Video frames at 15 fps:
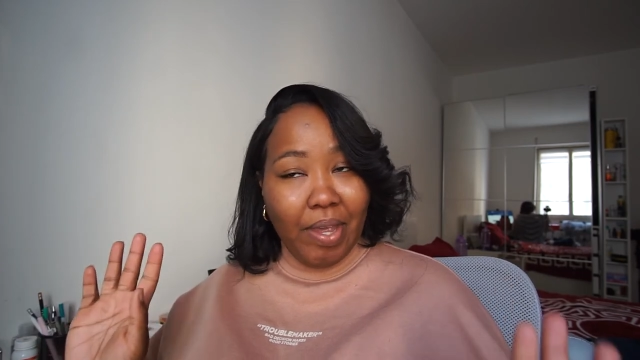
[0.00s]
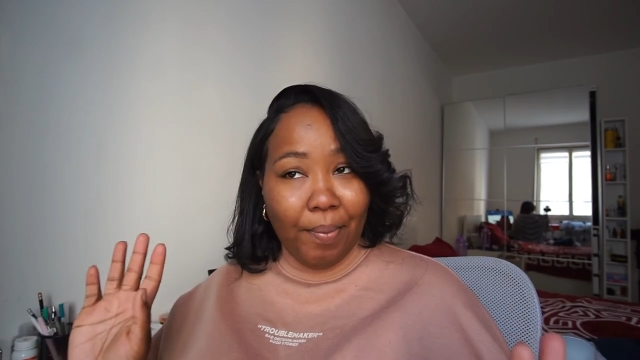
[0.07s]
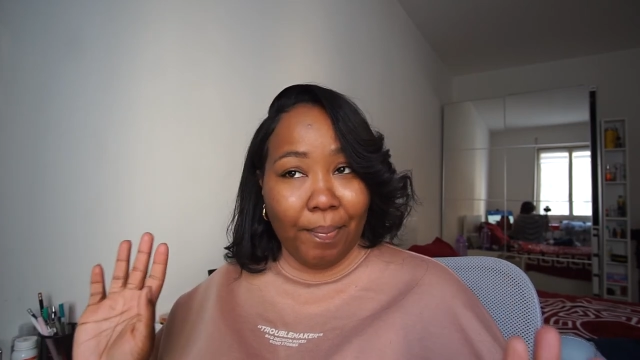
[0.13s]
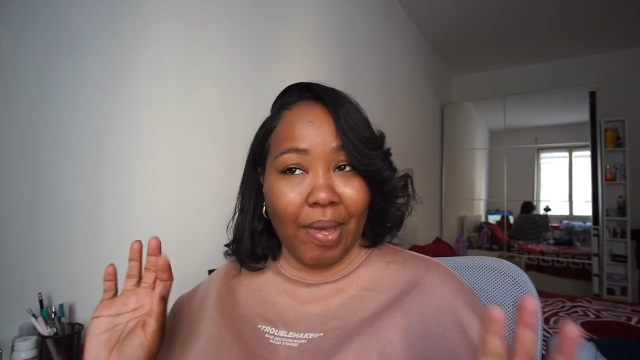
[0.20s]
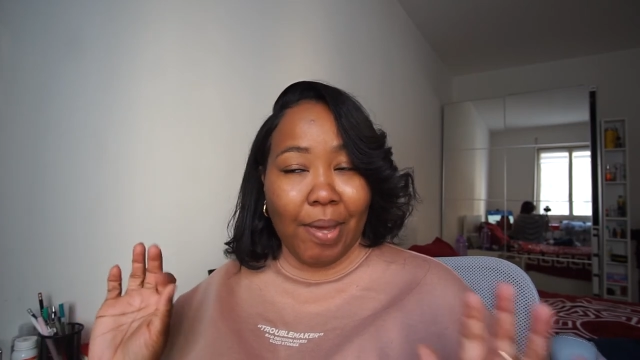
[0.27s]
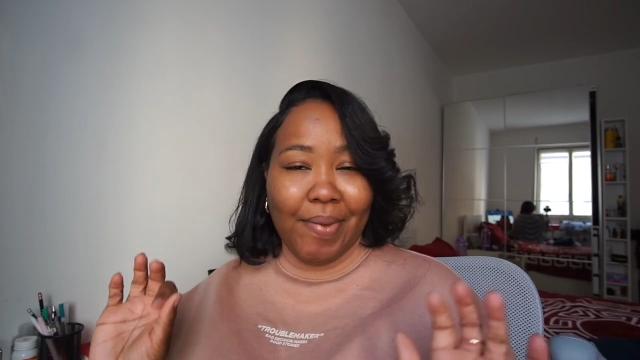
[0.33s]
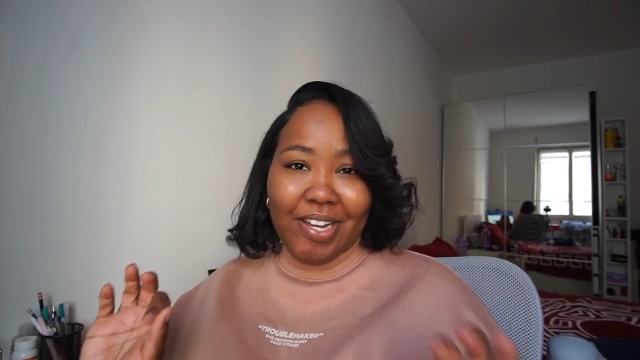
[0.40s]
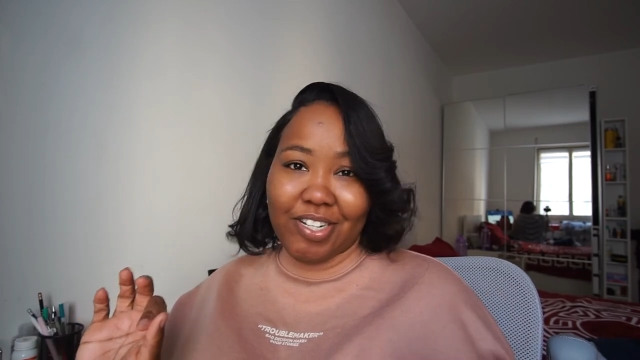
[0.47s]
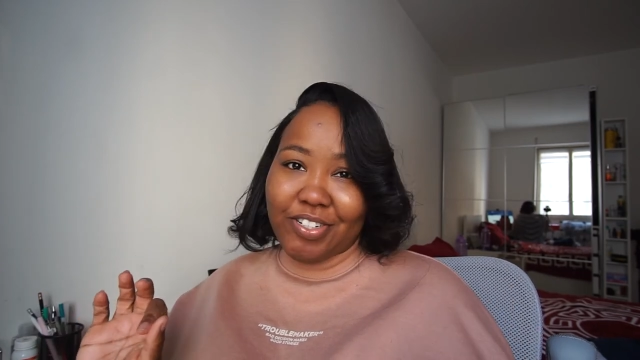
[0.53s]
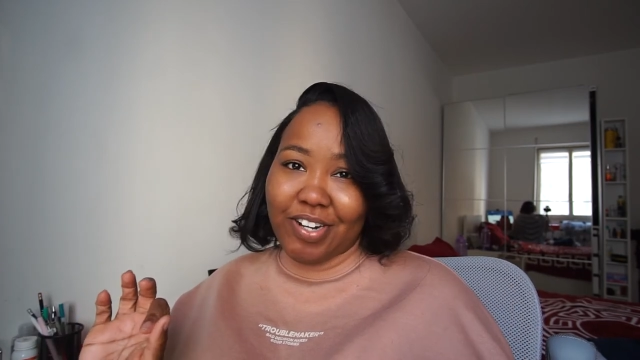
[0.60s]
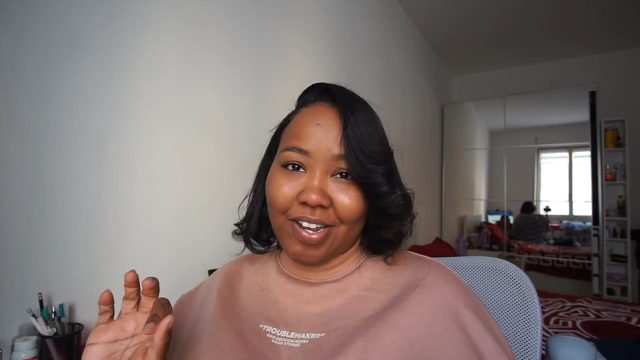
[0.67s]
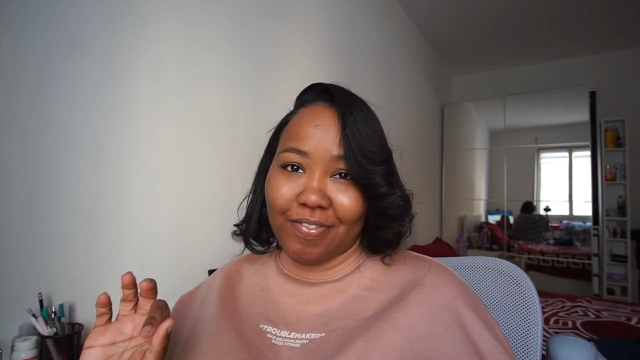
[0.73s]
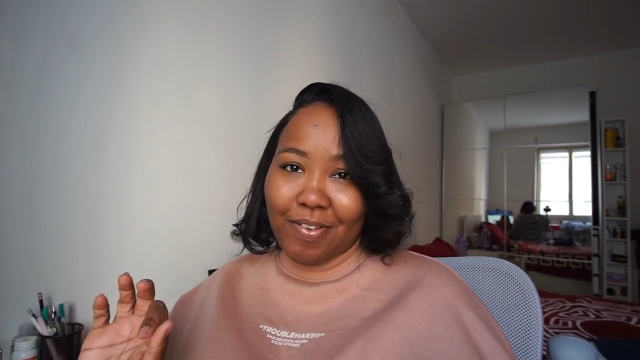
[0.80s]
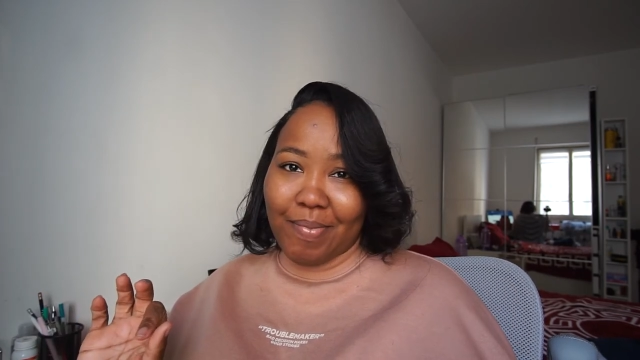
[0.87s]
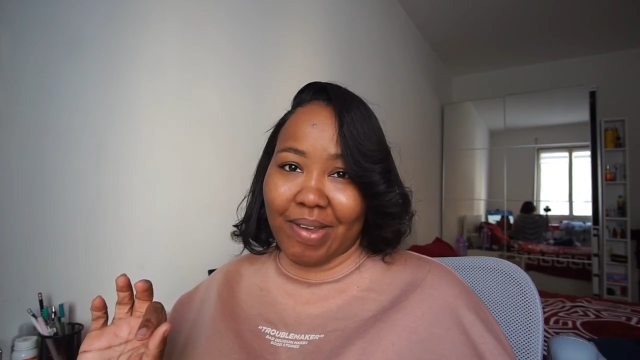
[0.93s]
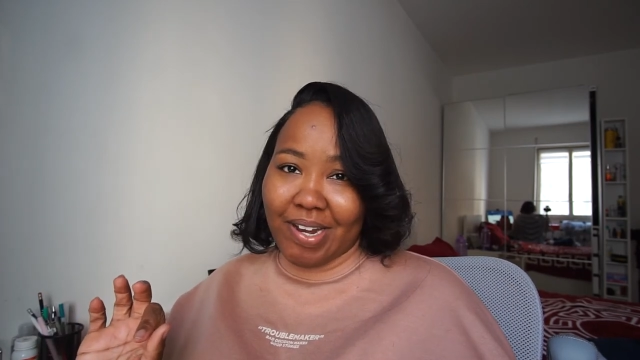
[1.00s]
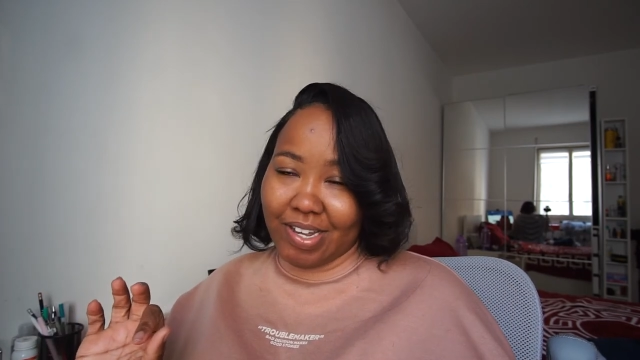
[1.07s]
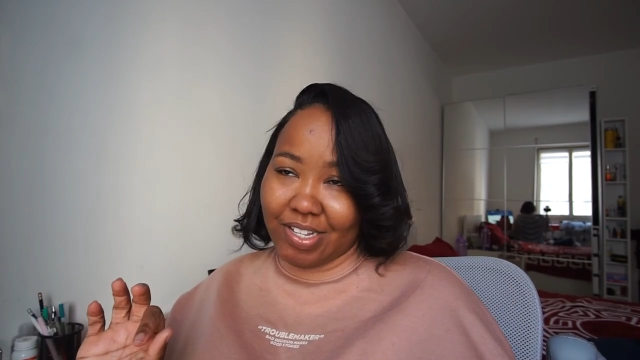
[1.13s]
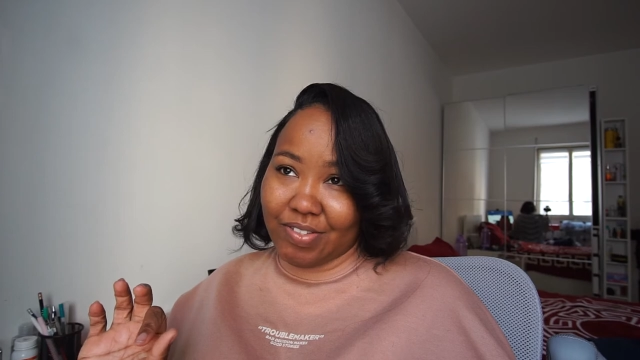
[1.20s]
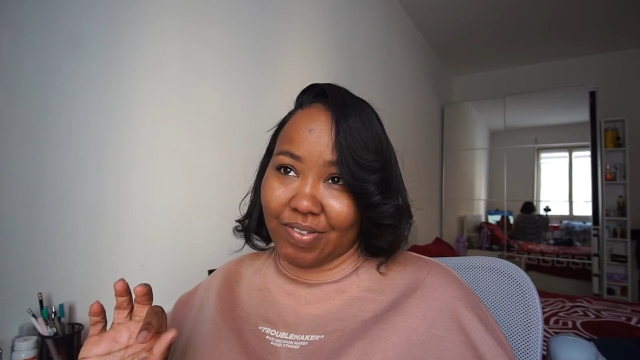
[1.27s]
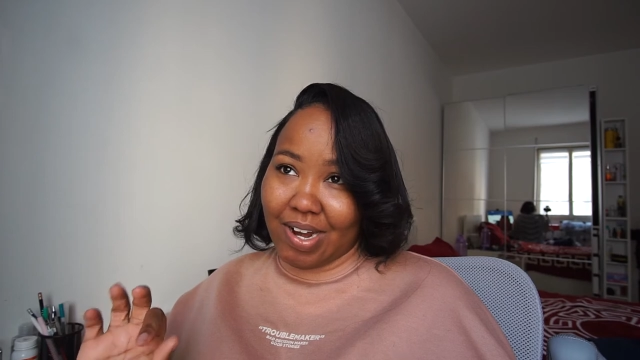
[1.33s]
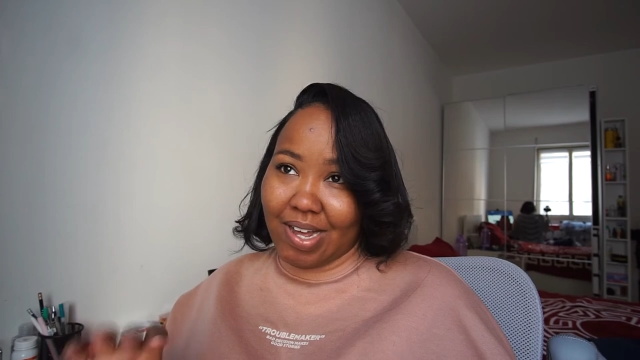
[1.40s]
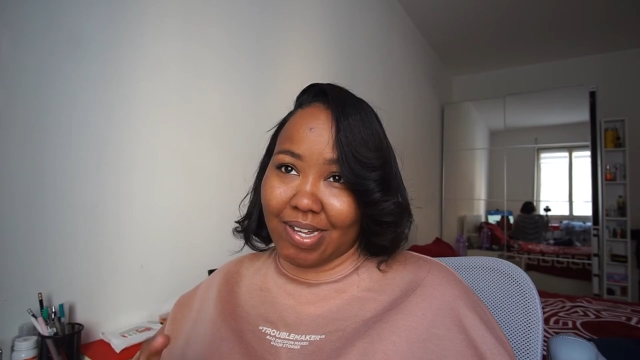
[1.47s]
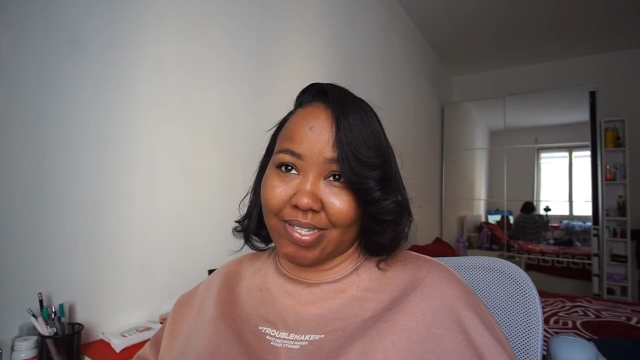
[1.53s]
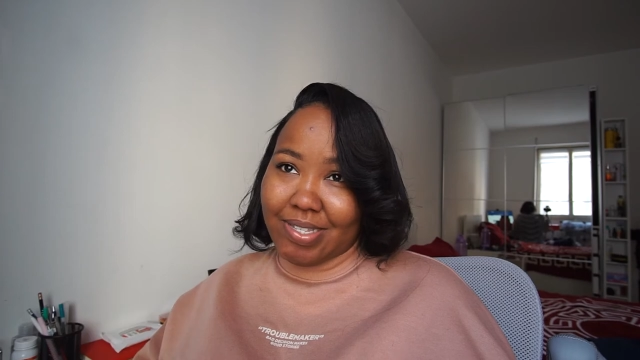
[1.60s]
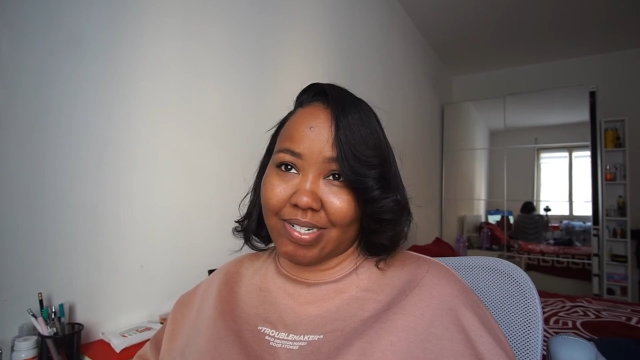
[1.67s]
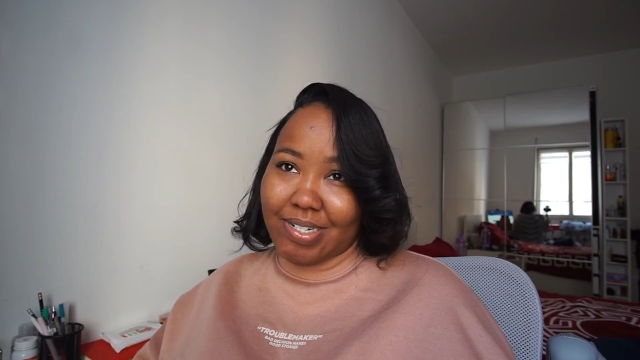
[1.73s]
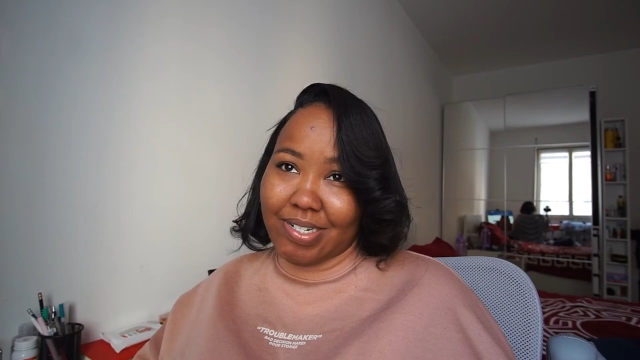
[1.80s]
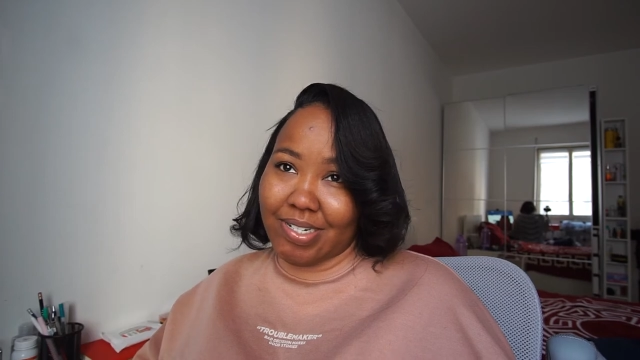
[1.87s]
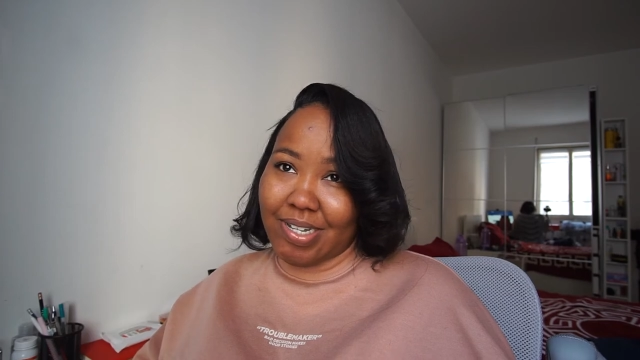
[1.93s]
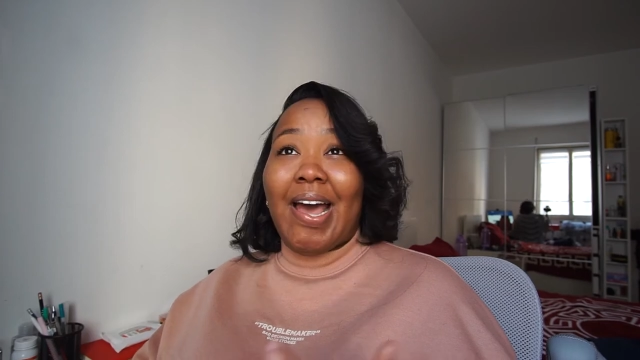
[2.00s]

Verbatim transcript: maybe I'll try it for my next relaxer.